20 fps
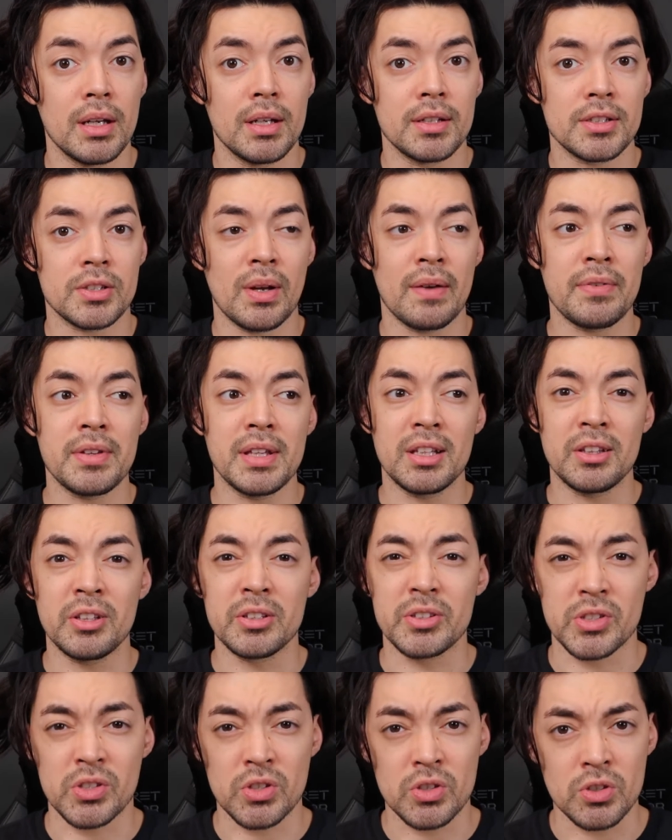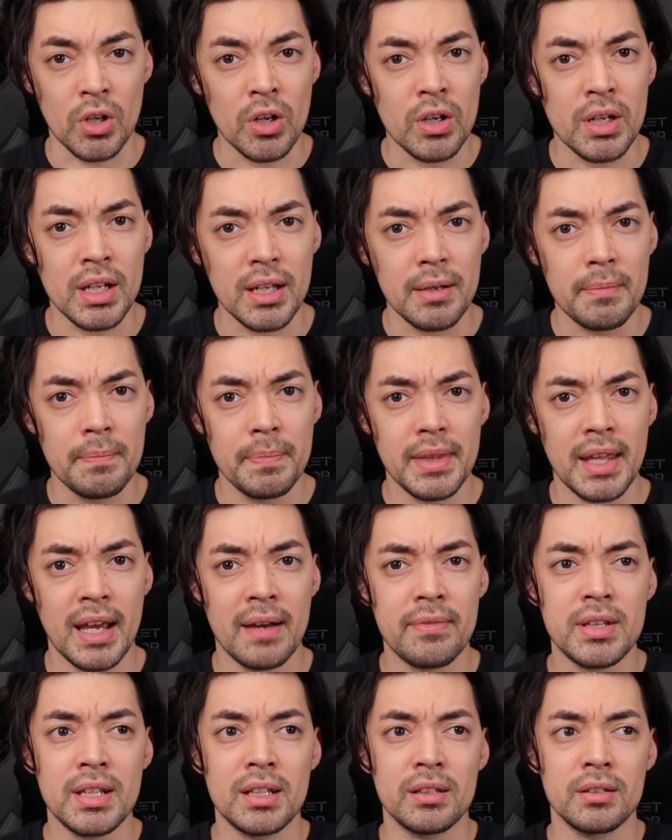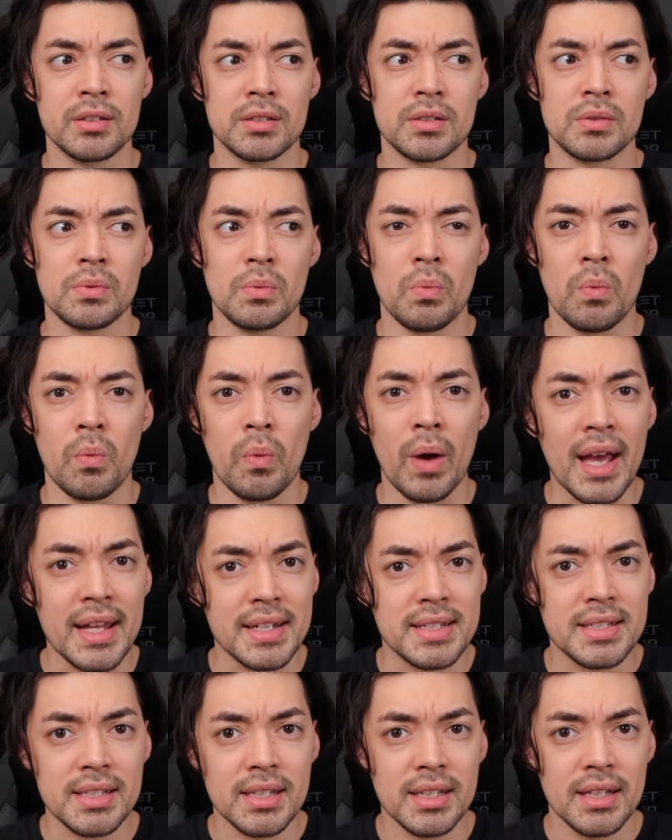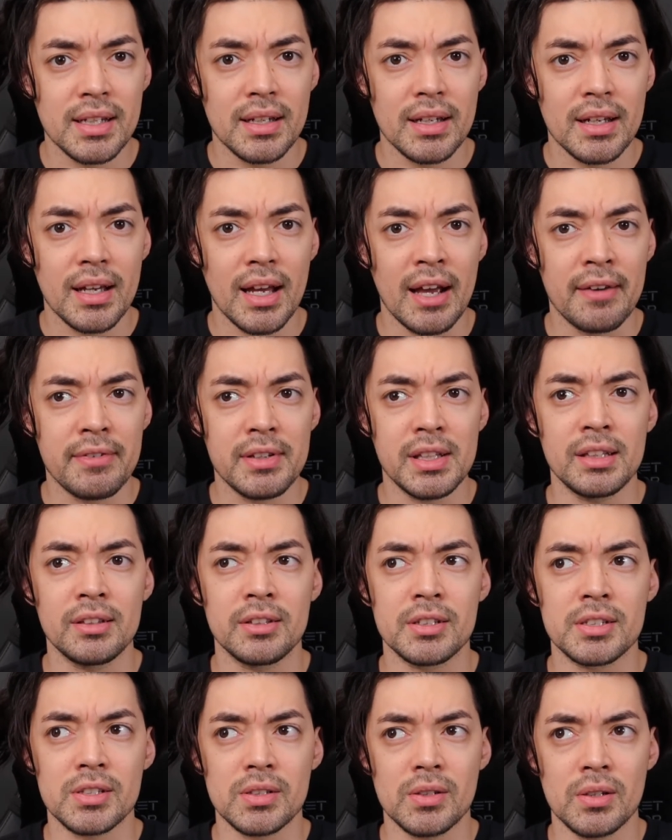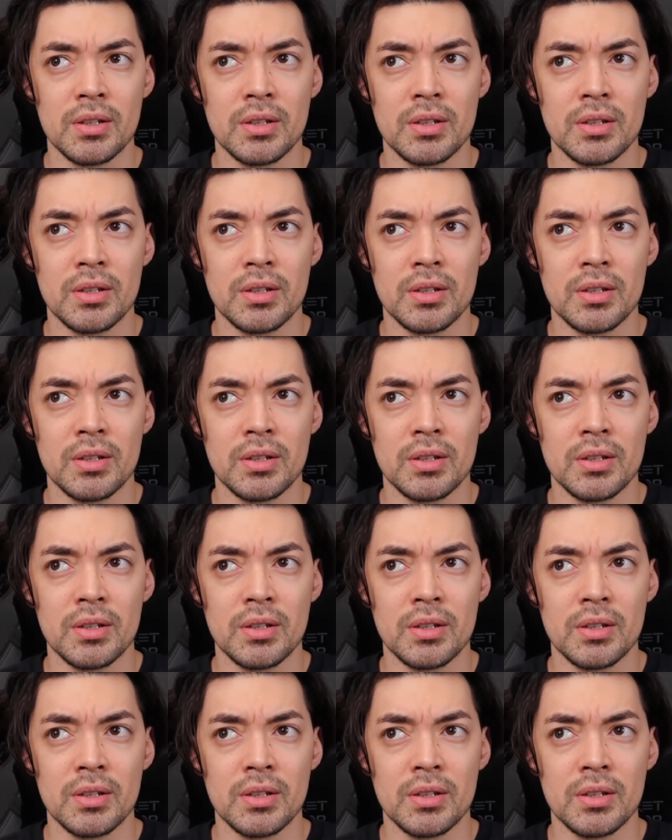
So everything looks dirty, everything looks wet, everything looks